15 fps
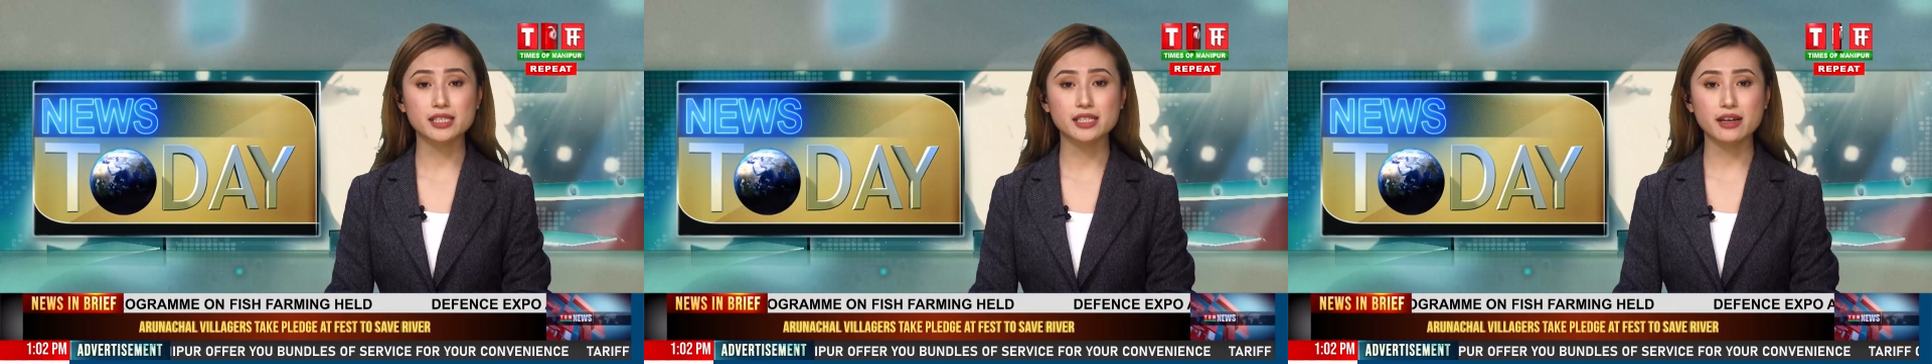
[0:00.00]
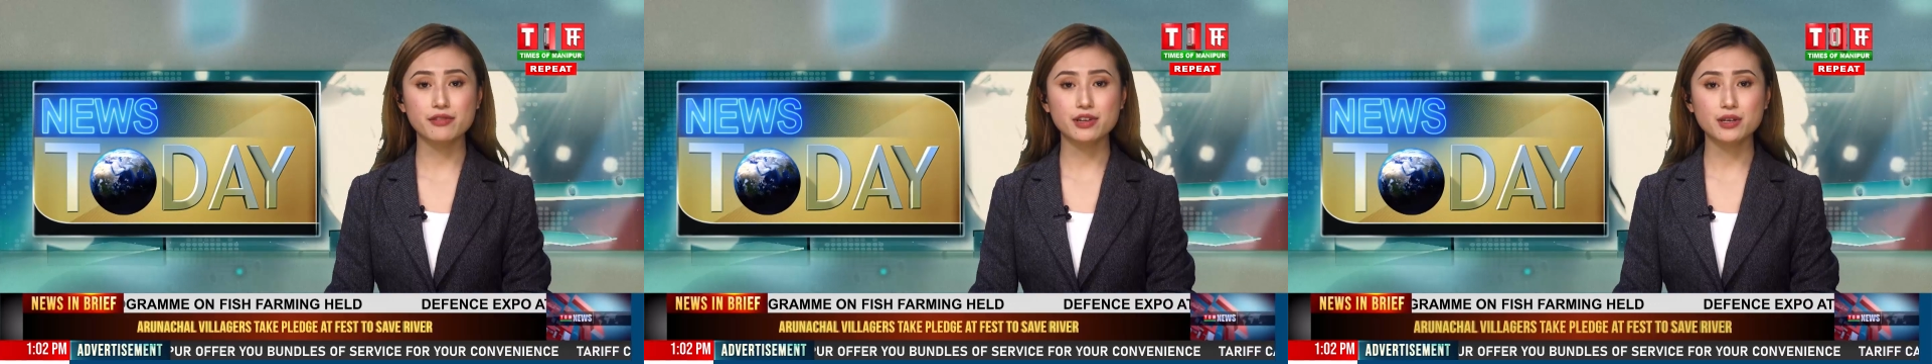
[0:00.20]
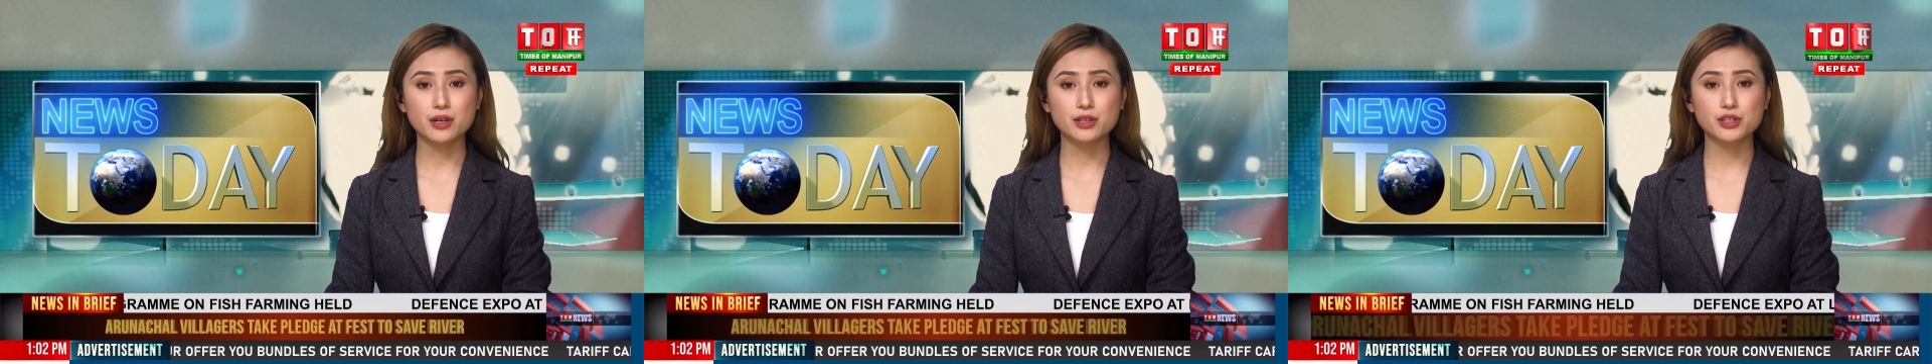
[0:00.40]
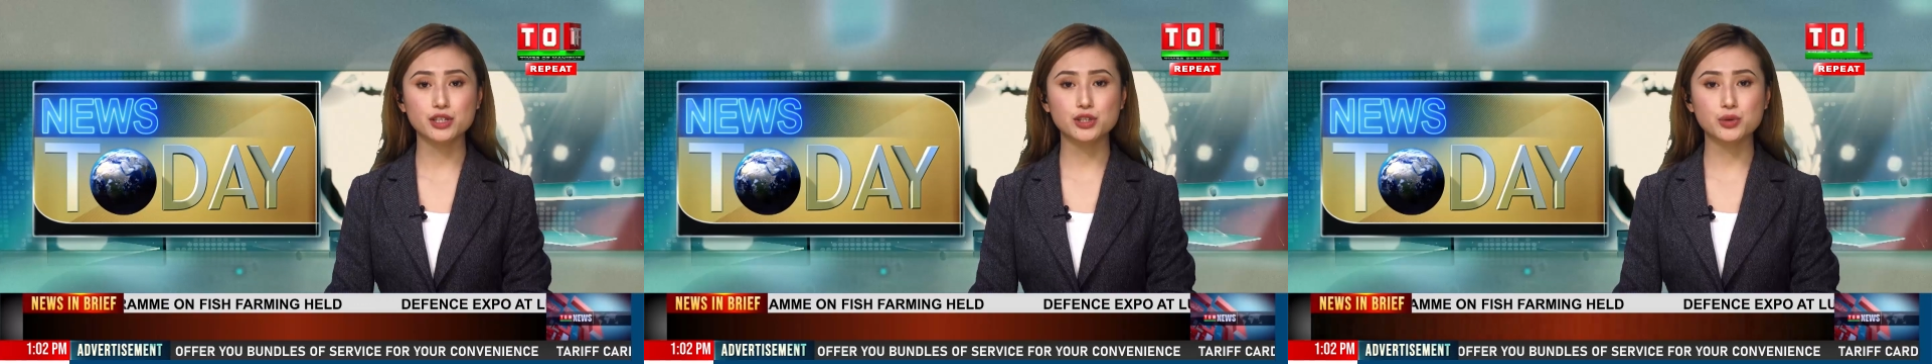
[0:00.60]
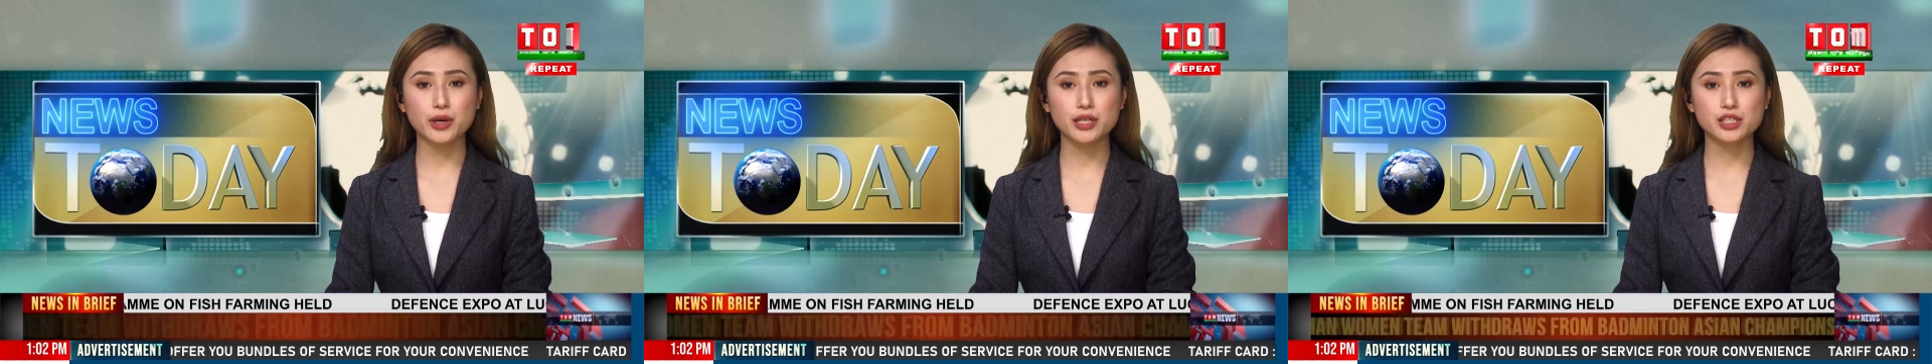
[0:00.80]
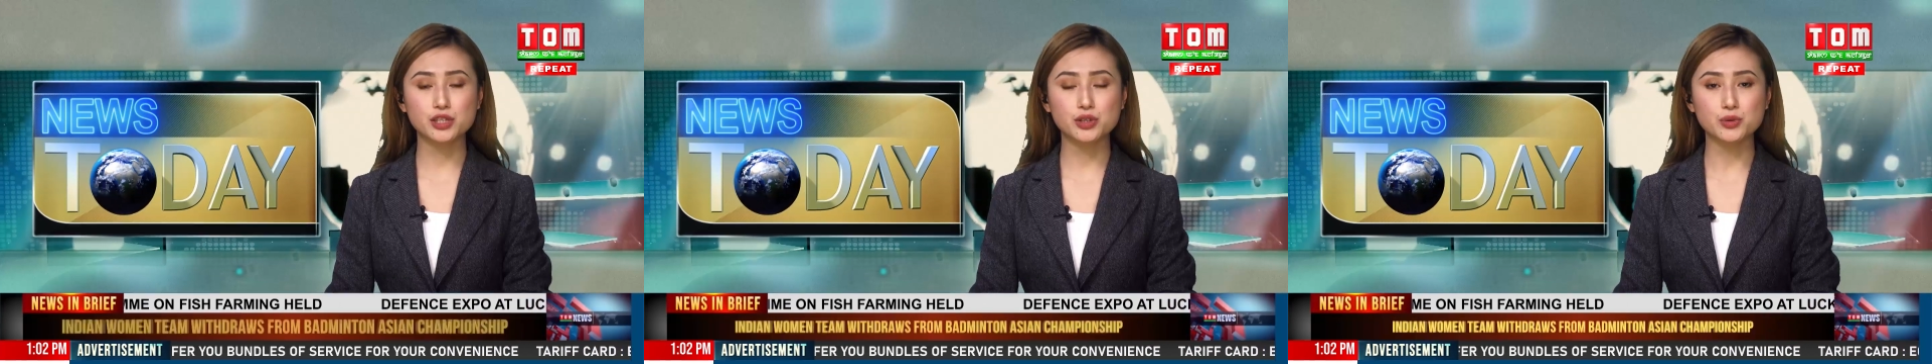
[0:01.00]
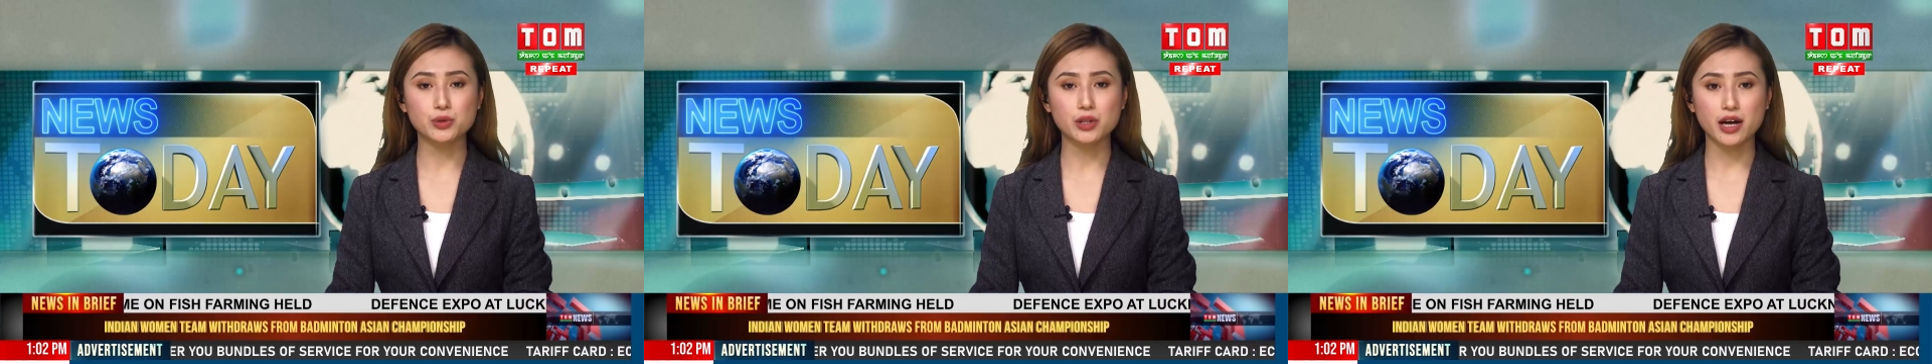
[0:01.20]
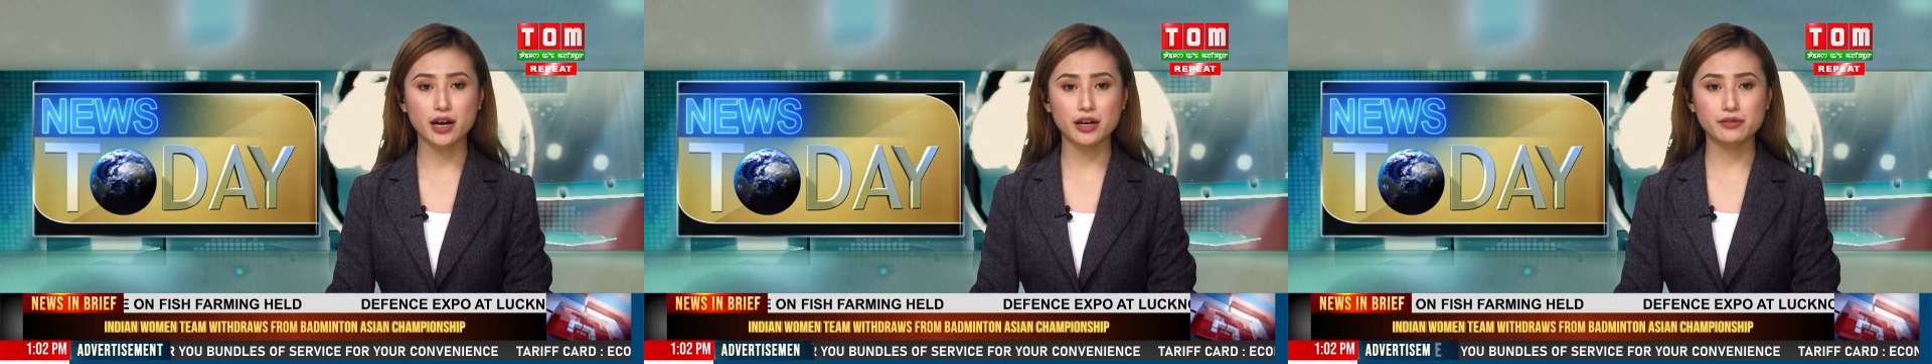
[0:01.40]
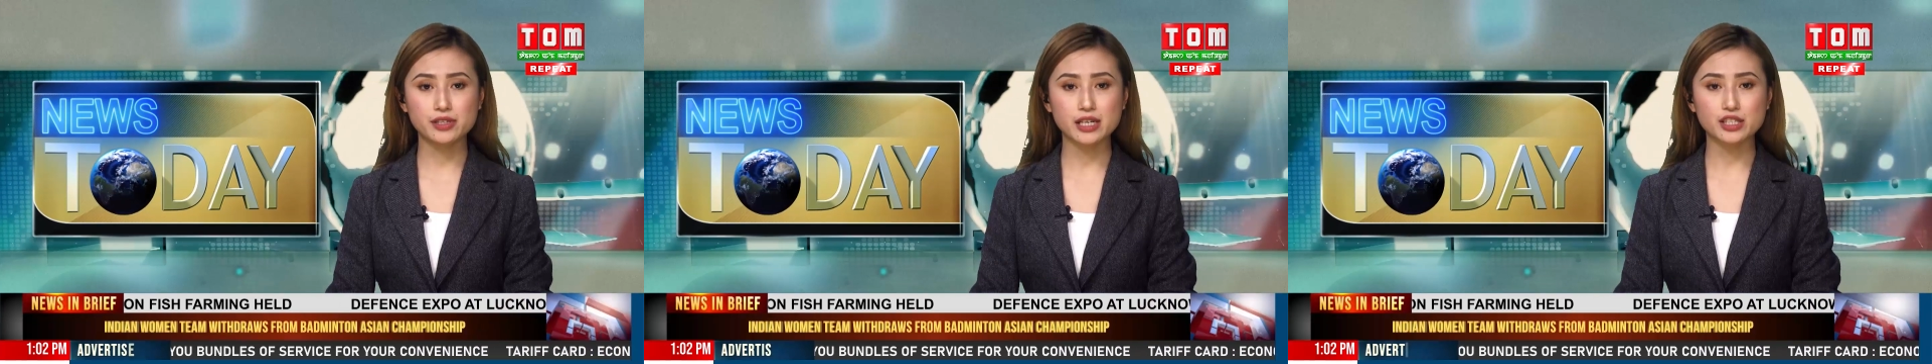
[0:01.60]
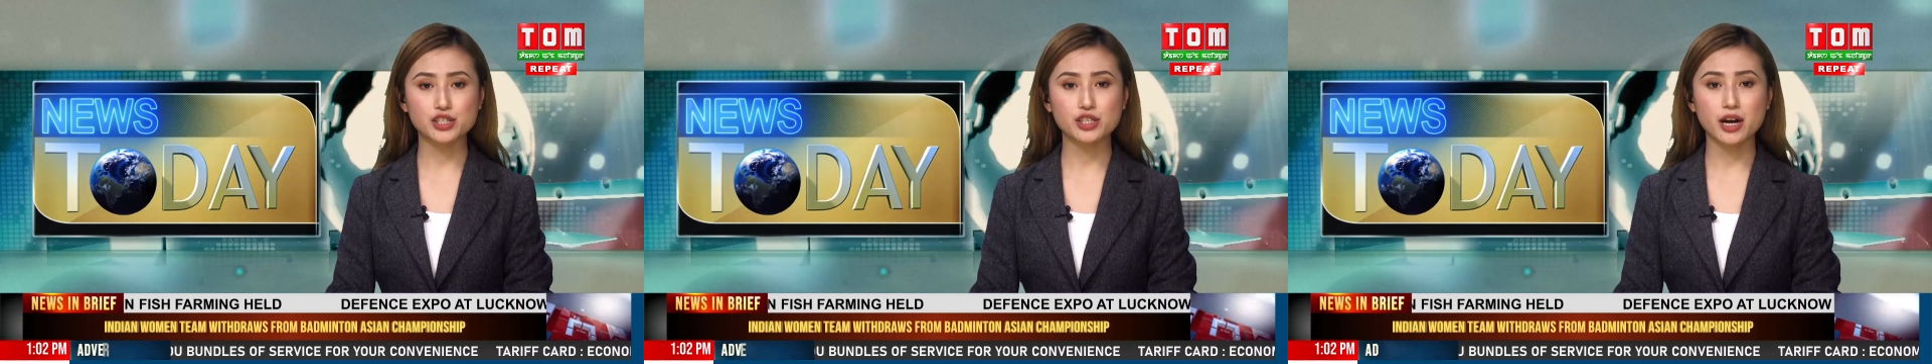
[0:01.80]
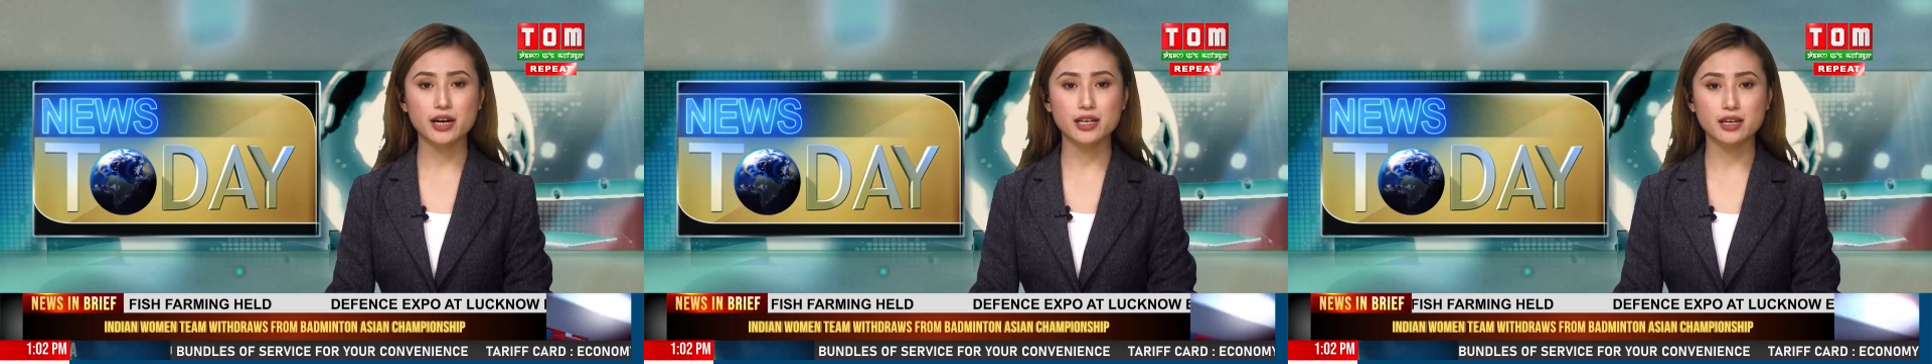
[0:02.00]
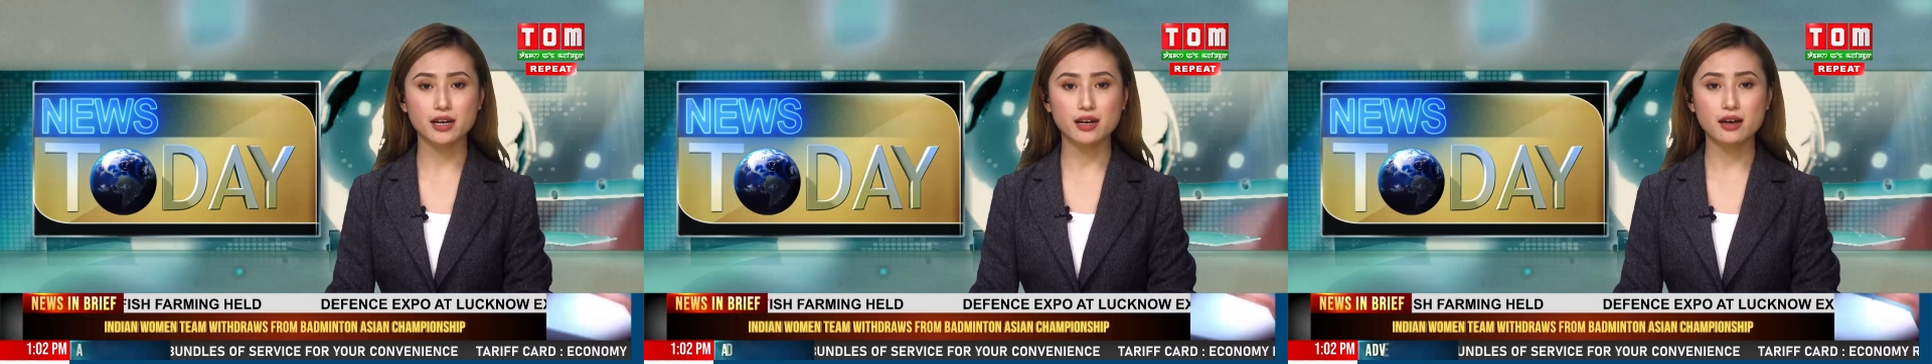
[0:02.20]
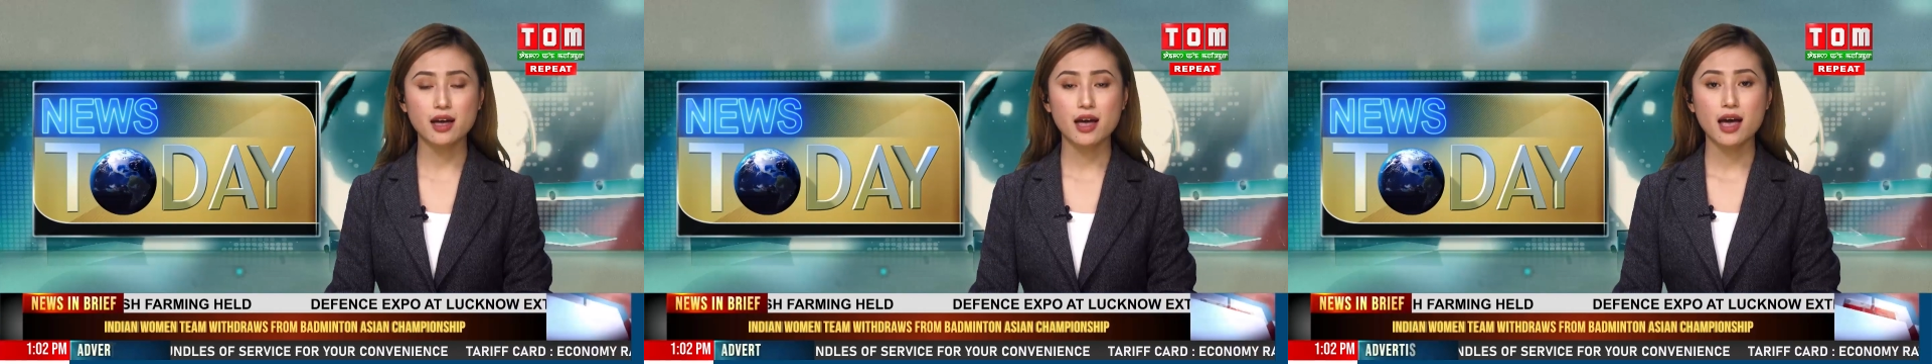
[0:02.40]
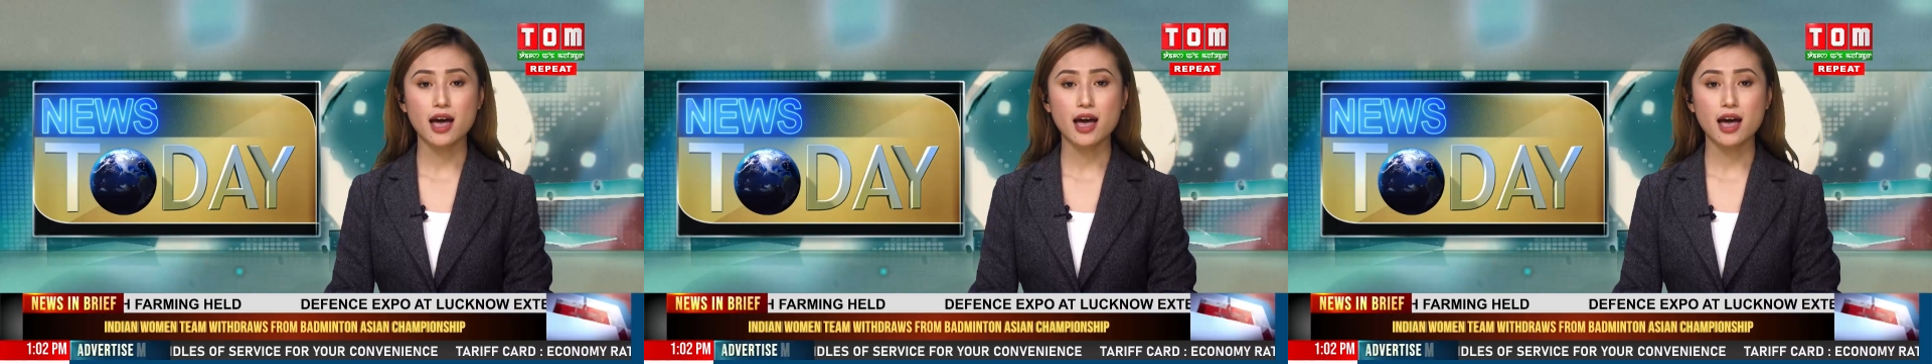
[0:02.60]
seven hundred twenty-two lives in China